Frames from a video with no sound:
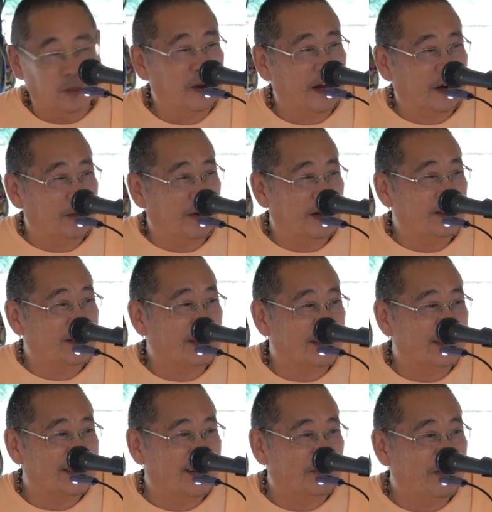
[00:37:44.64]
black magic
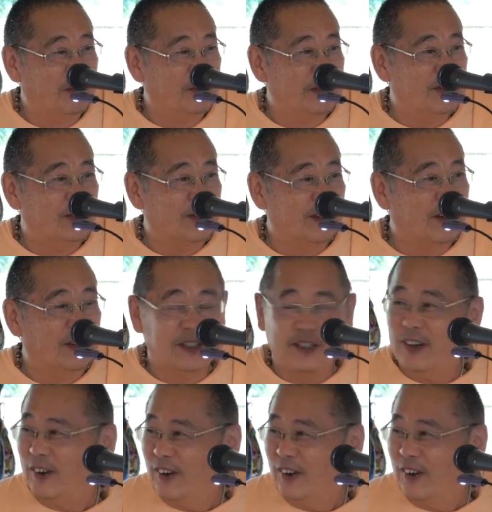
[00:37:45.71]
and stuff by which you can also